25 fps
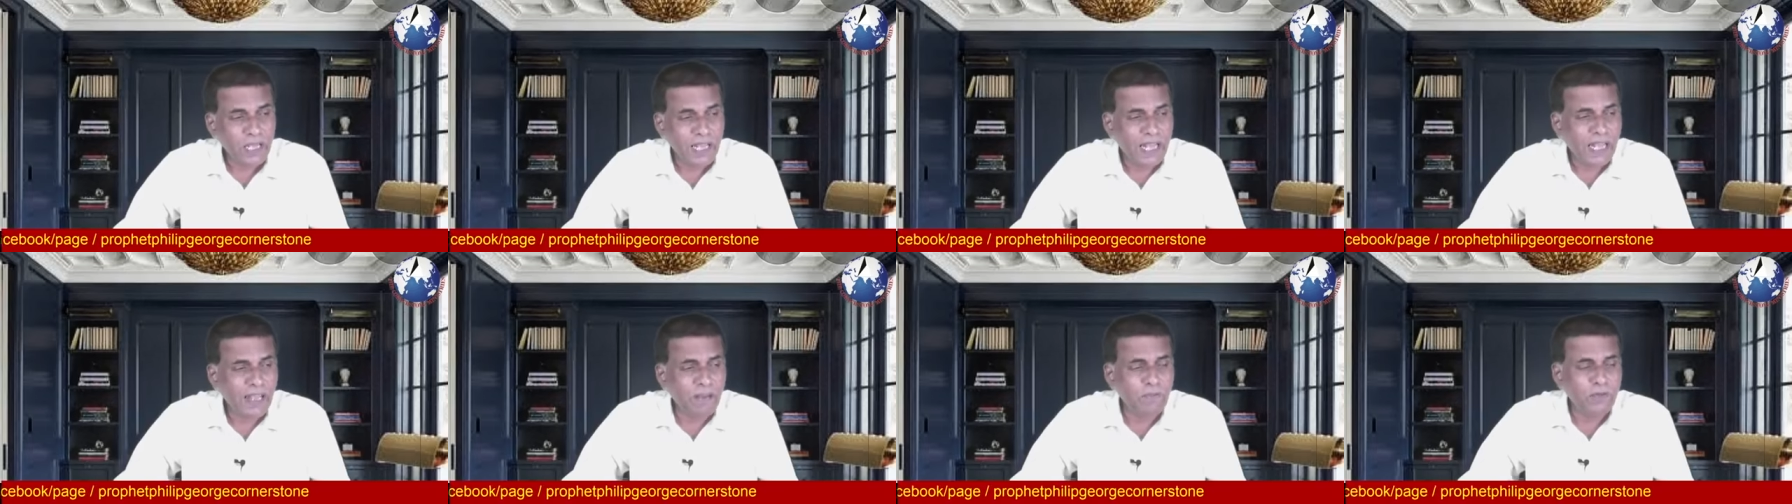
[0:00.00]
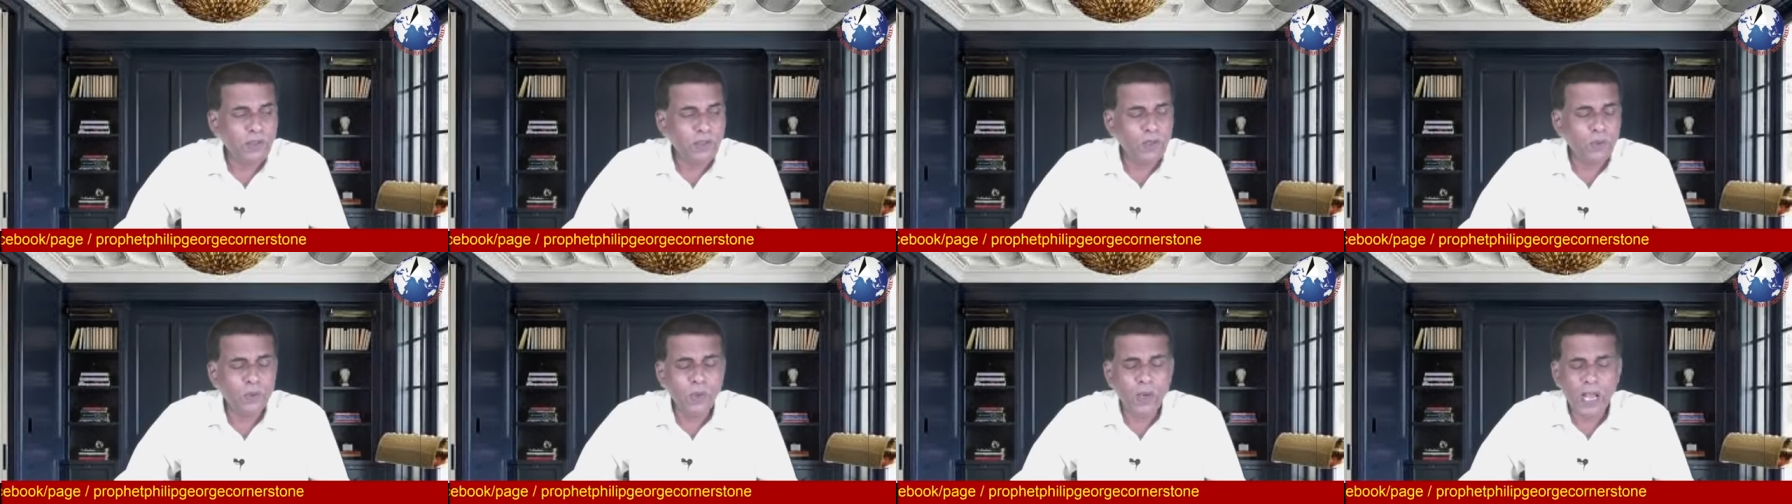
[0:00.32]

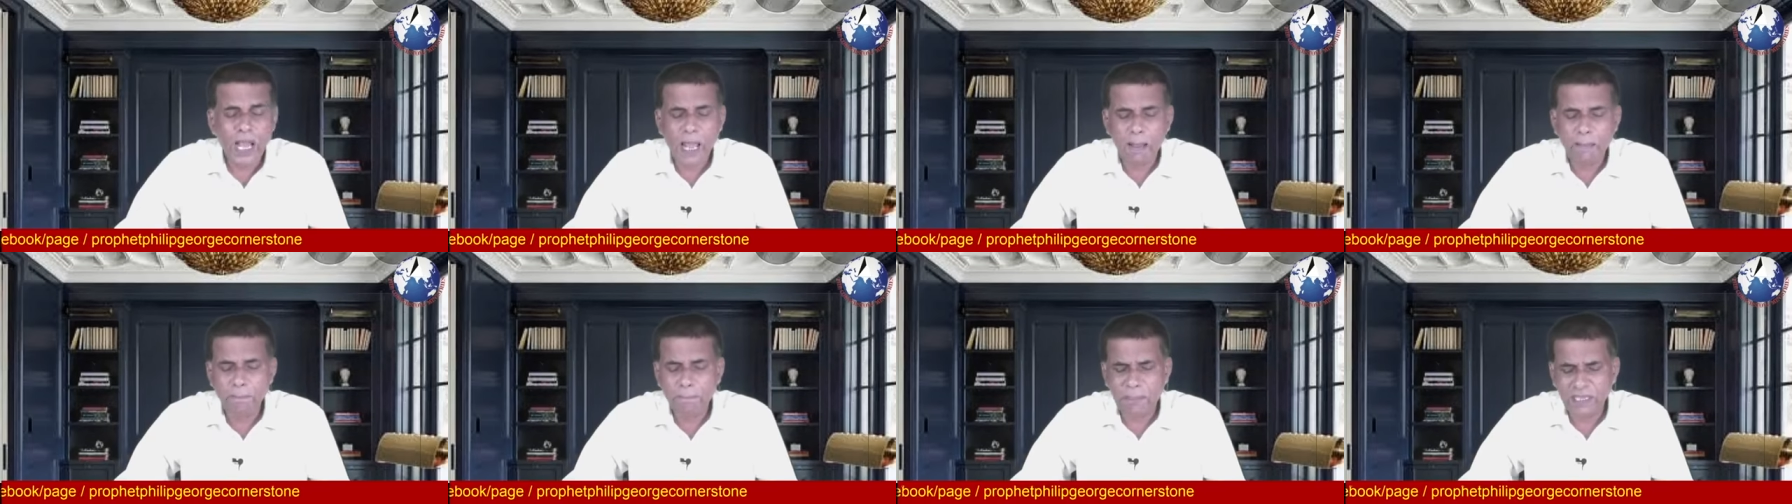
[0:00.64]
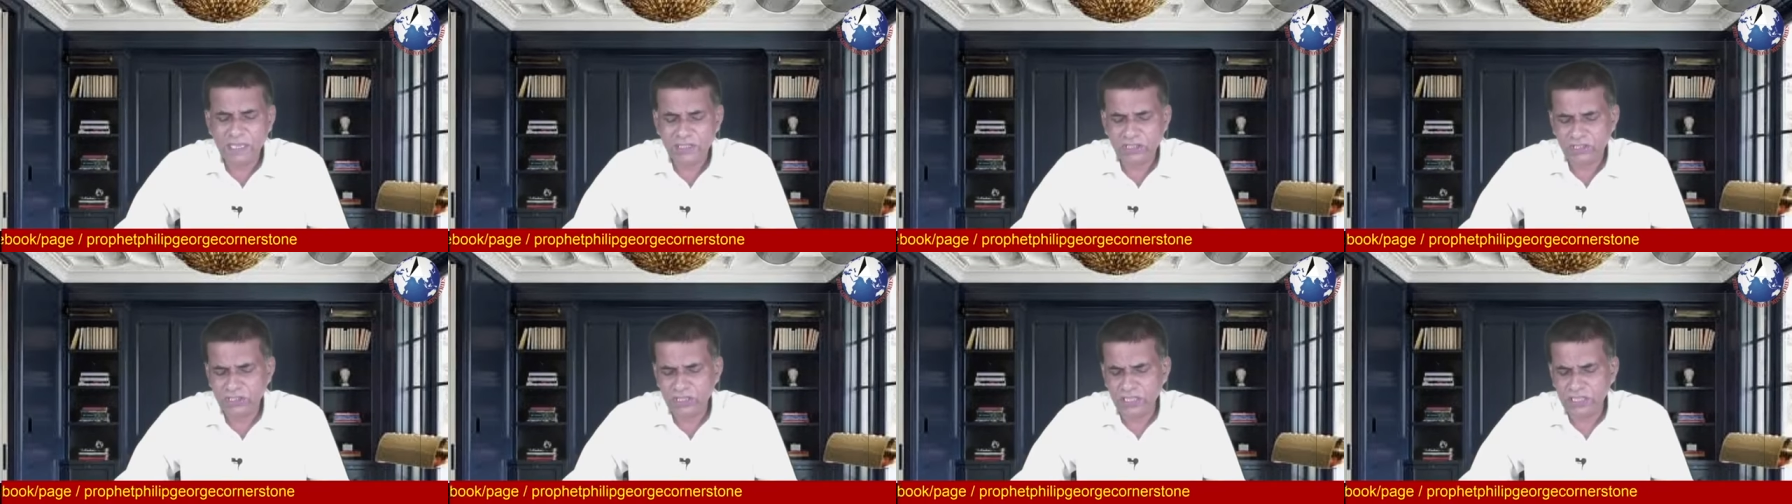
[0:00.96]
give you a
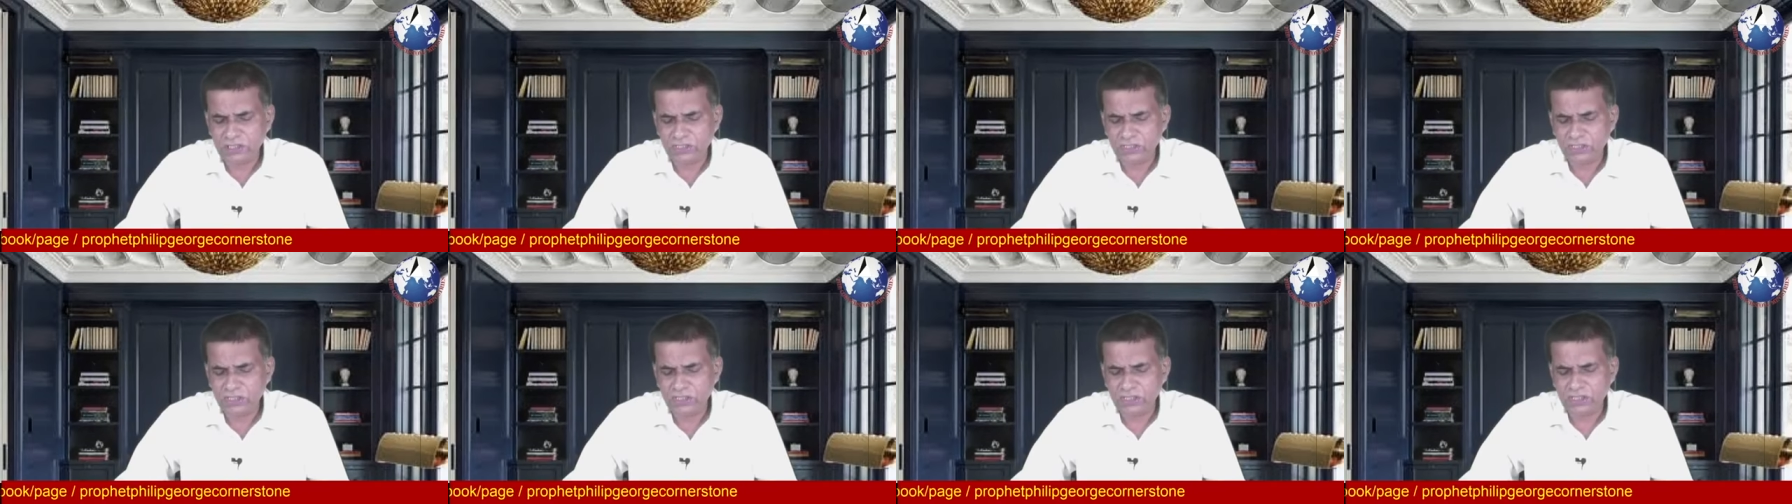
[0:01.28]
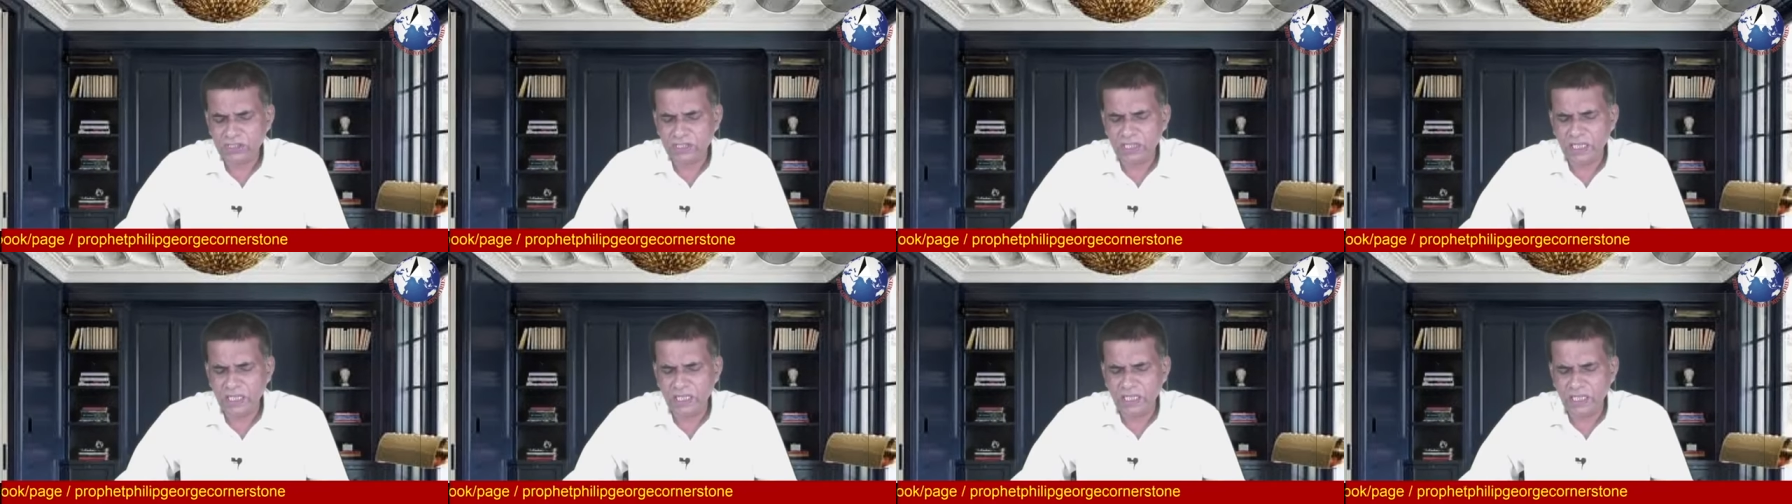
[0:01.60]
blessing
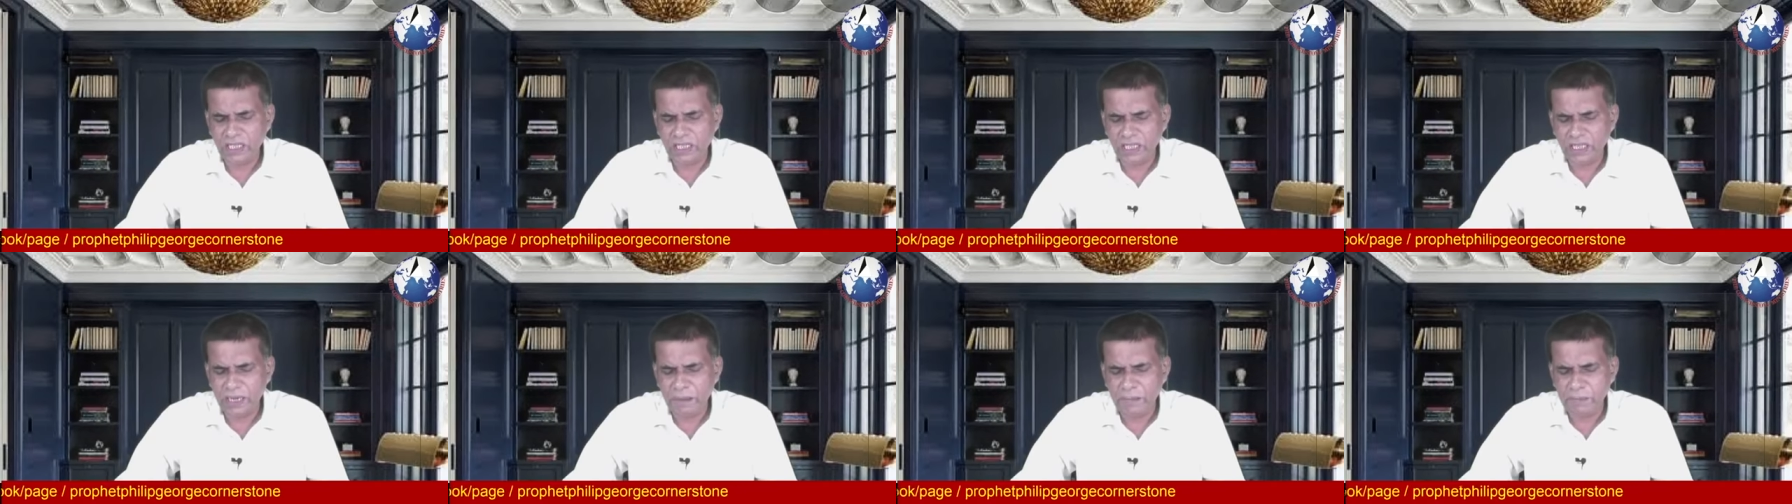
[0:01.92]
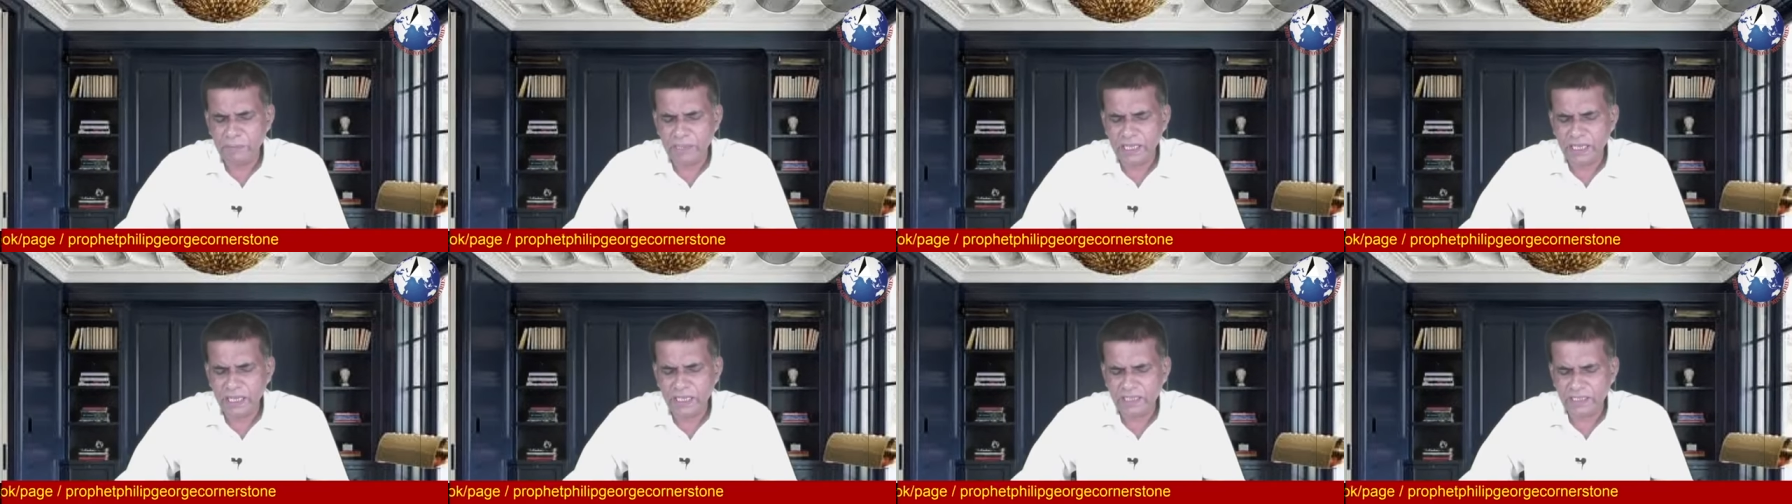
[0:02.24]
sister
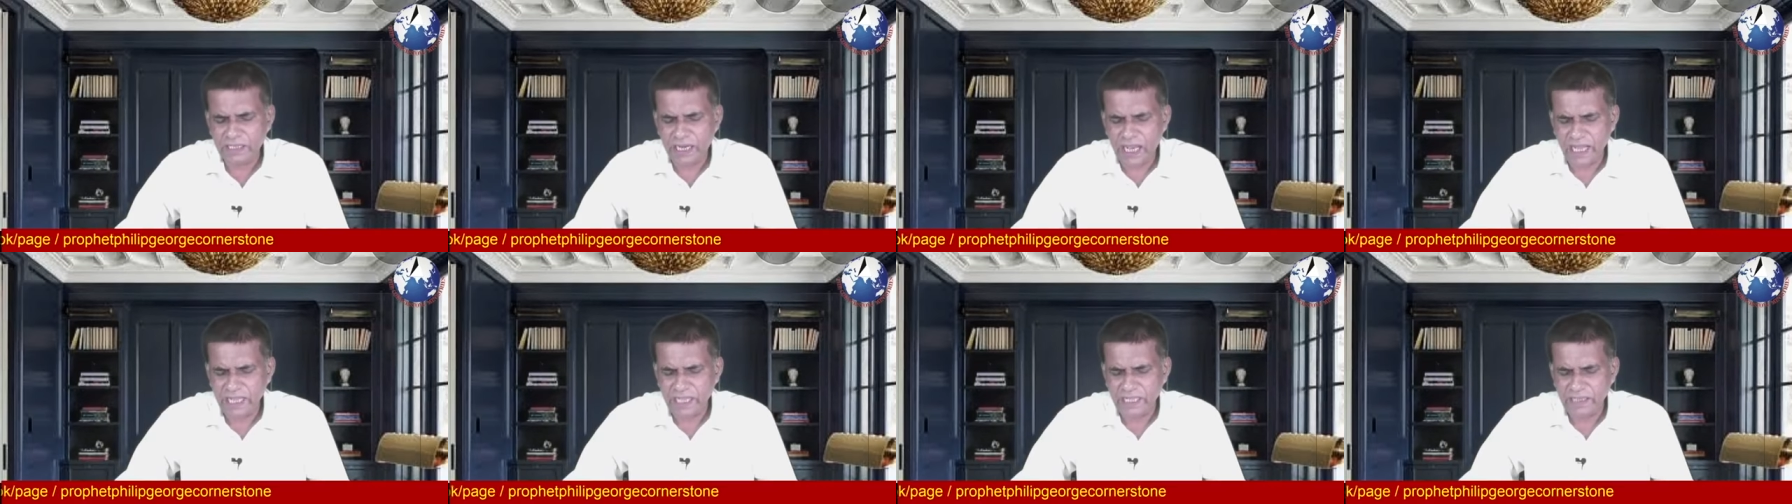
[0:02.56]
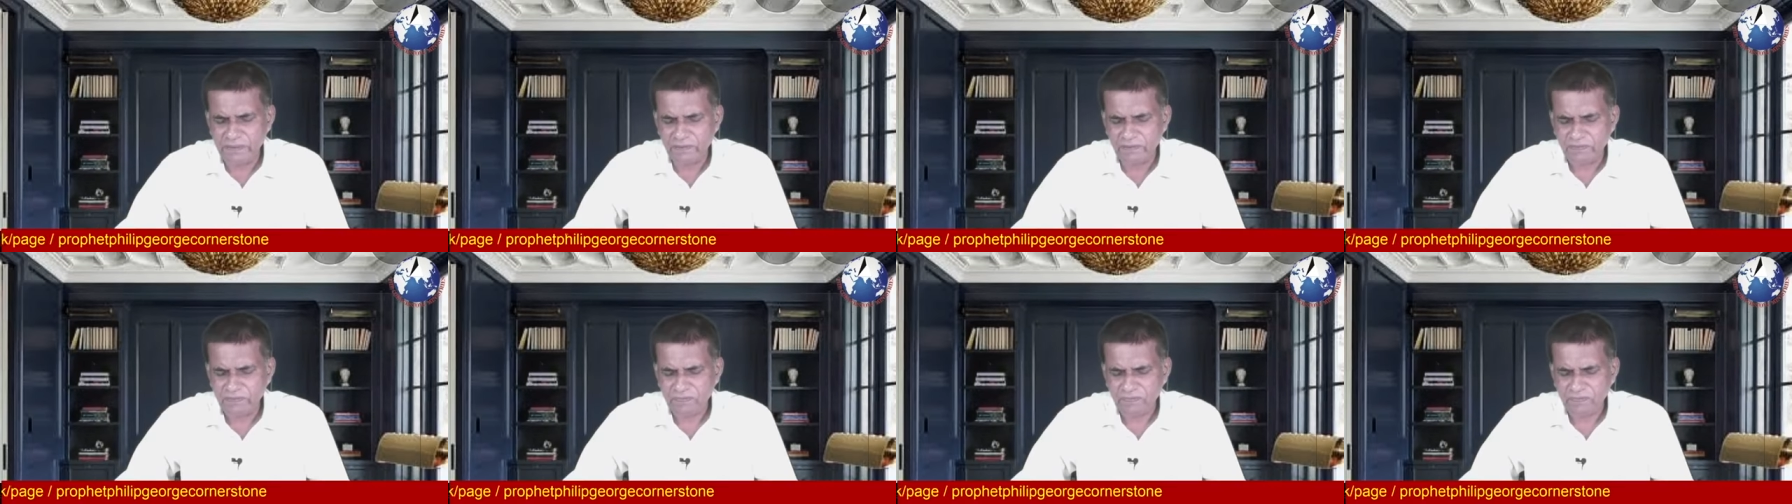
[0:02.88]
remya rai